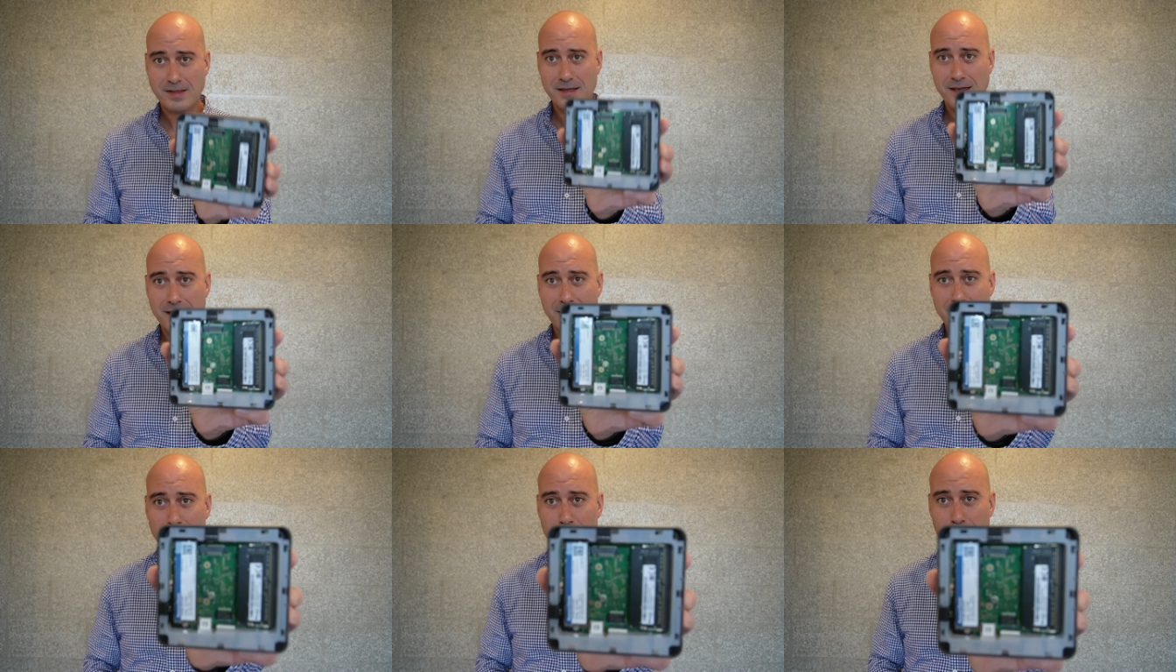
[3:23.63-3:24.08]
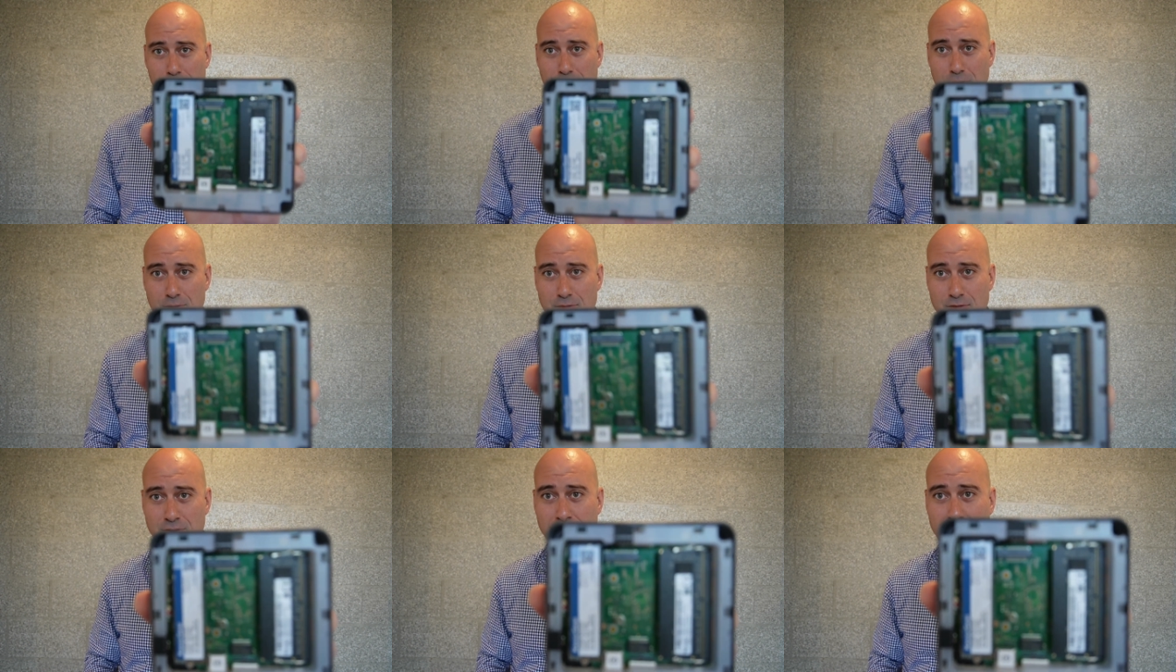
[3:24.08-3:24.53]
Yeah, no,
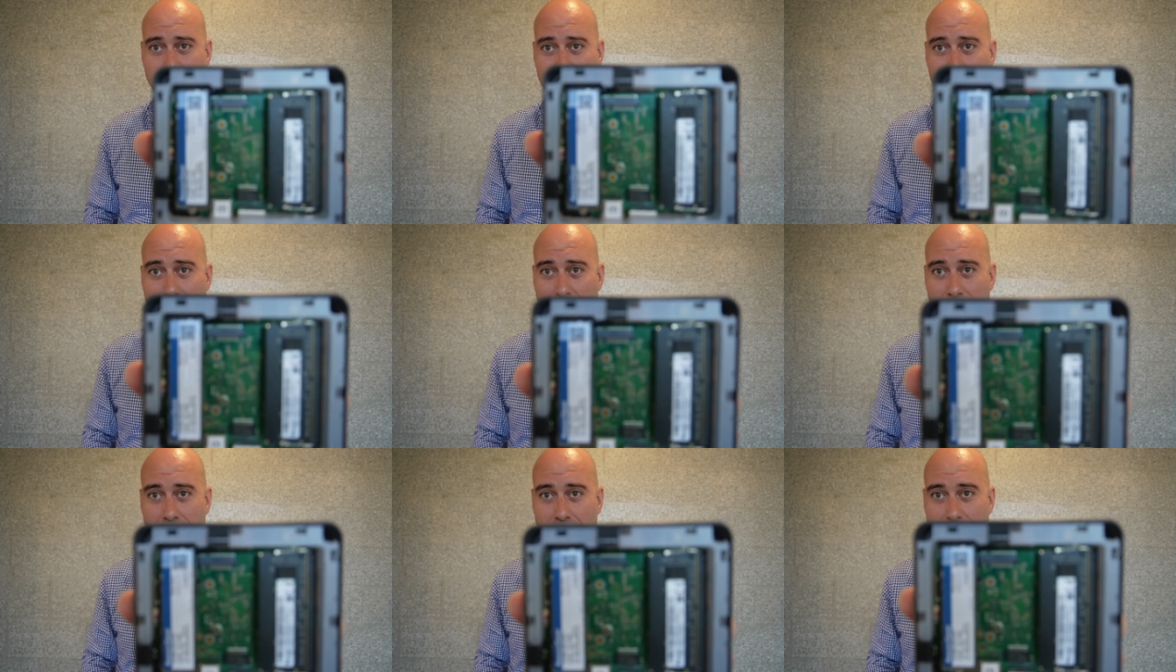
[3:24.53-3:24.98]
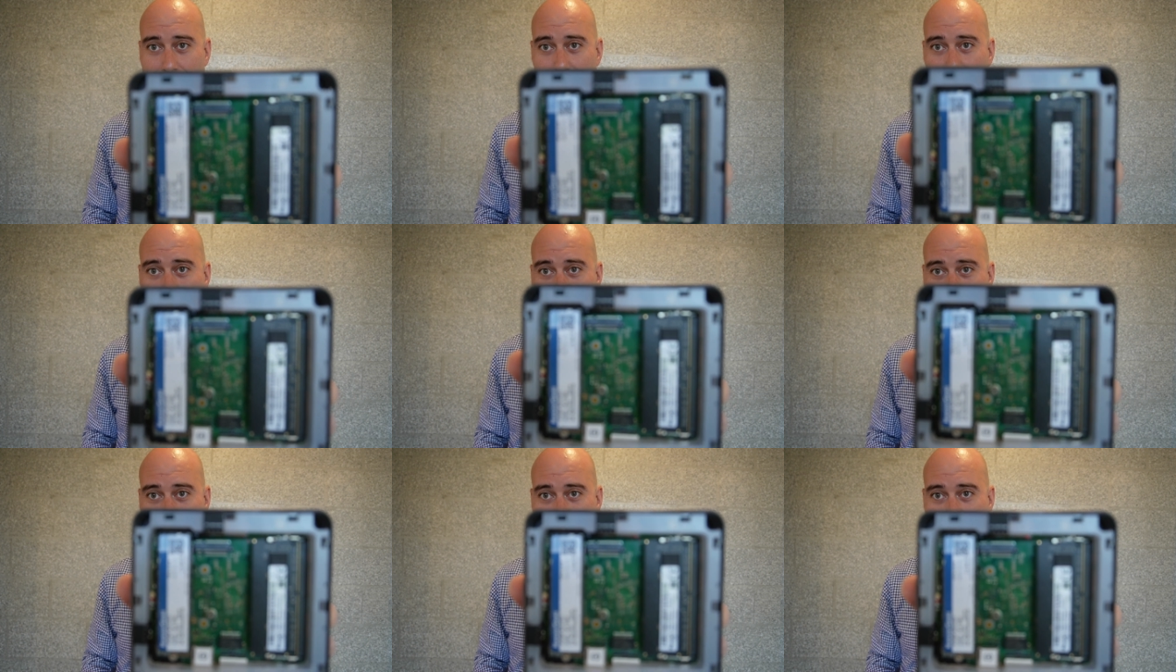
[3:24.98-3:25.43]
gross. Uh, you
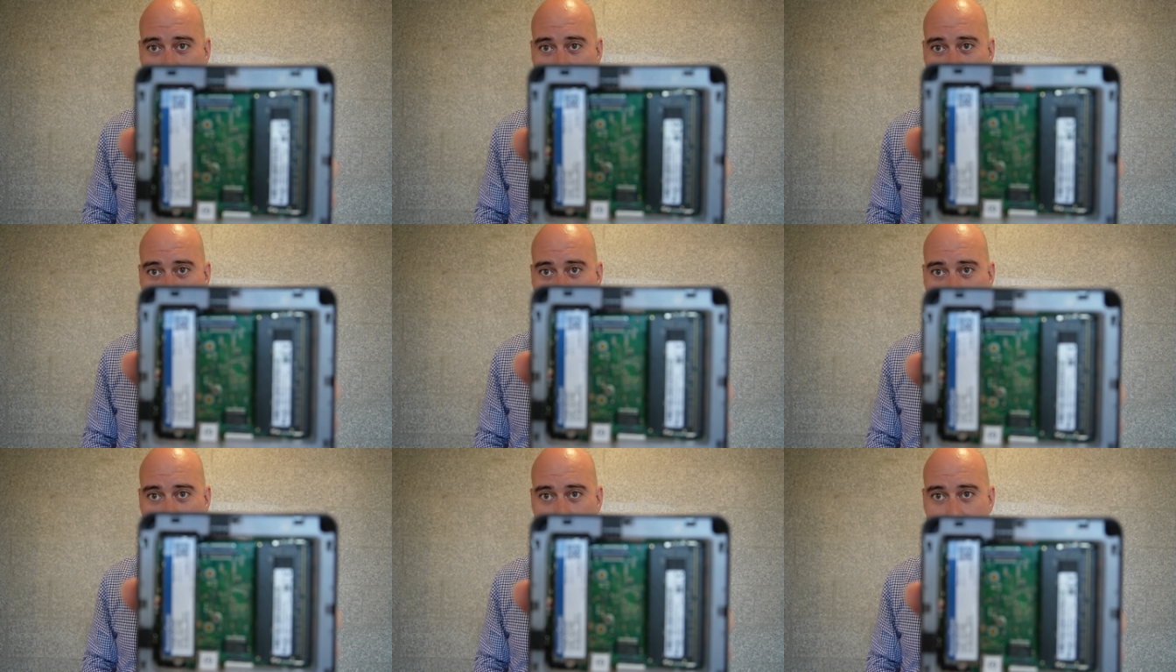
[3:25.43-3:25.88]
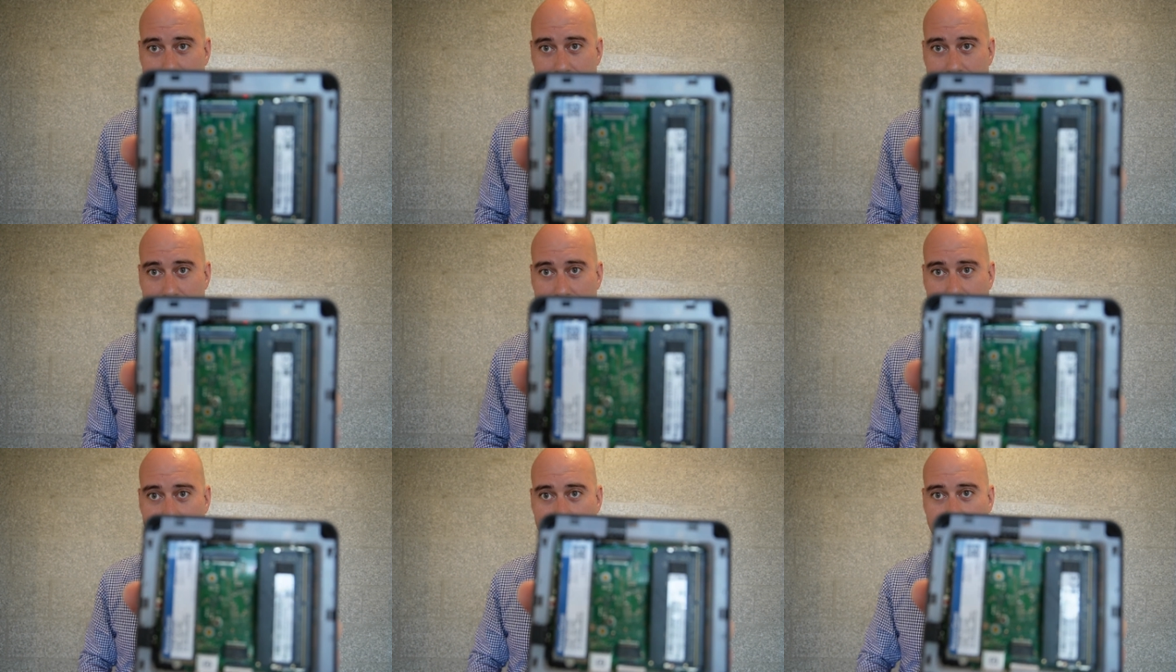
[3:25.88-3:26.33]
can see that
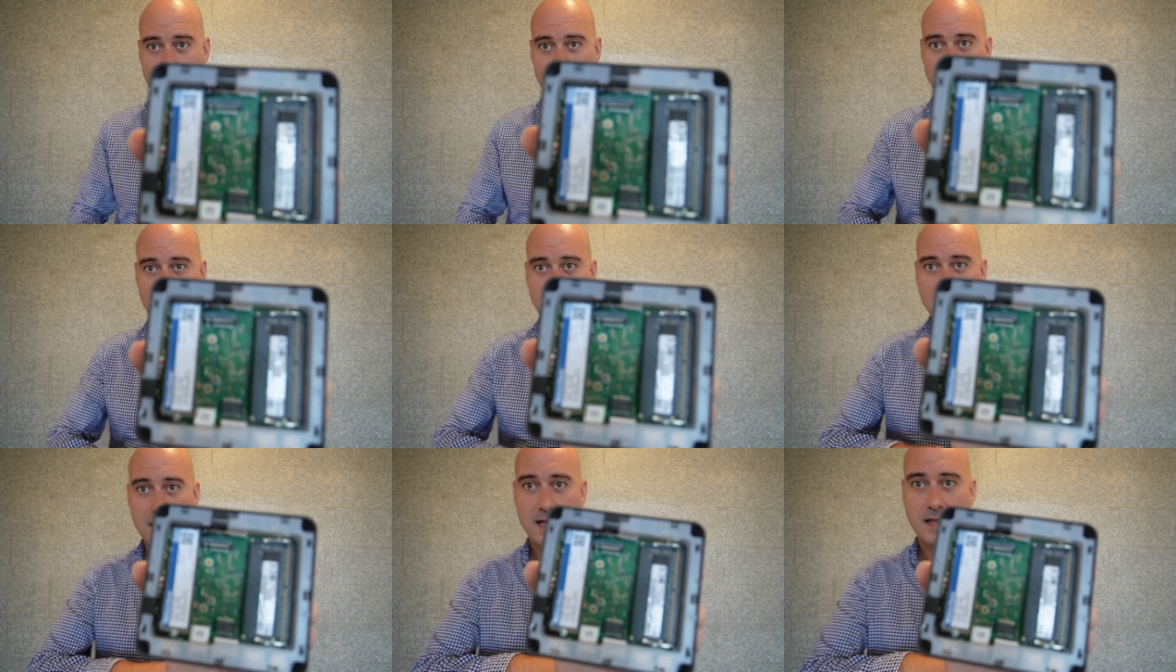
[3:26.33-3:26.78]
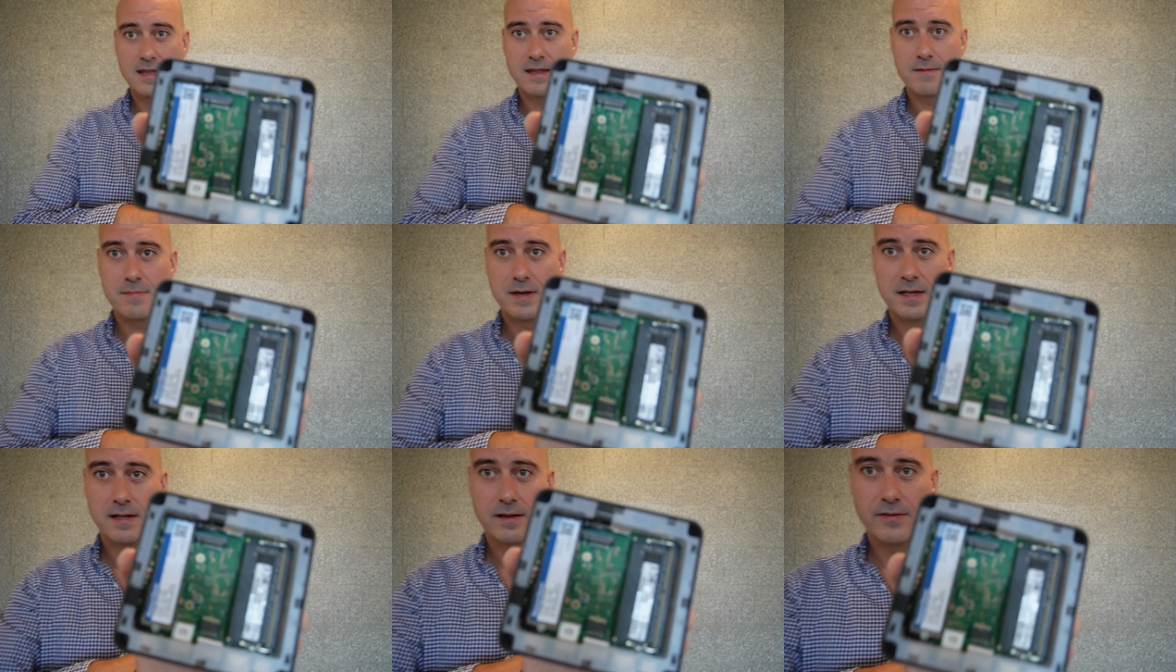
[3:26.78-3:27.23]
space in the
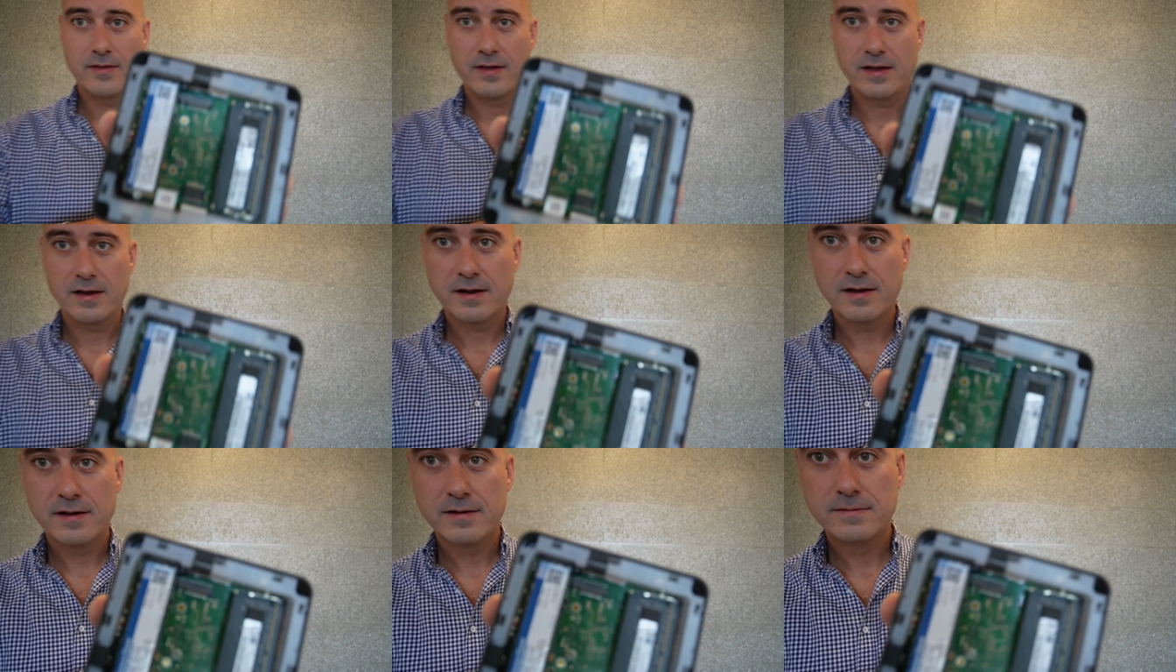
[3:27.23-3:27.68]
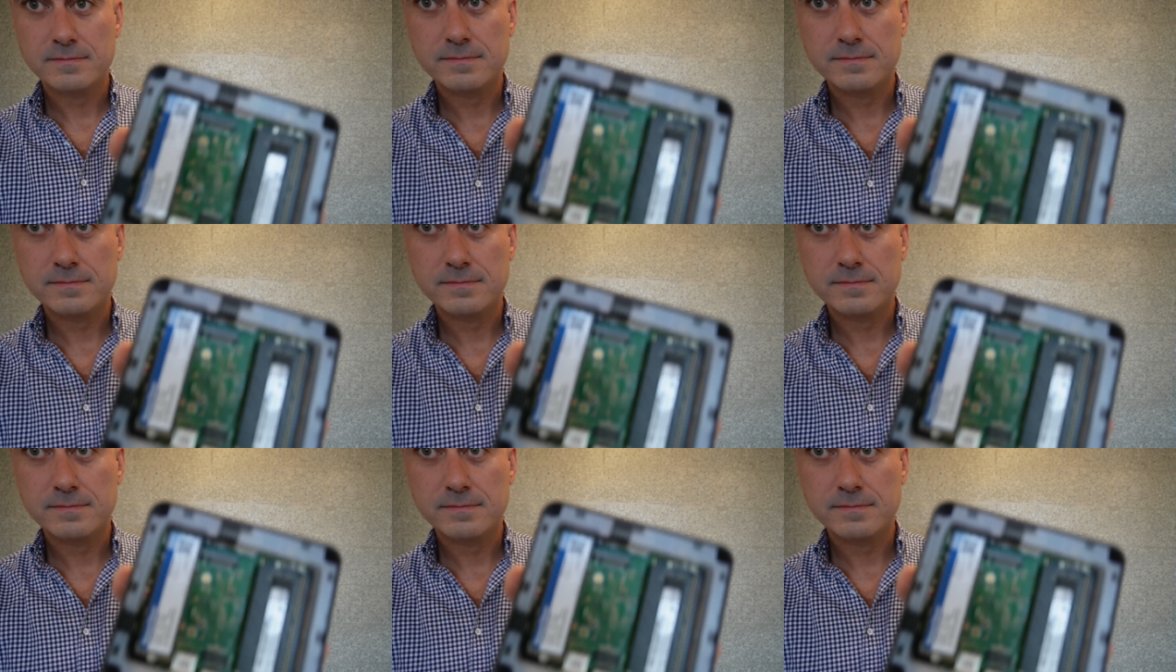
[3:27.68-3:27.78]
middle there.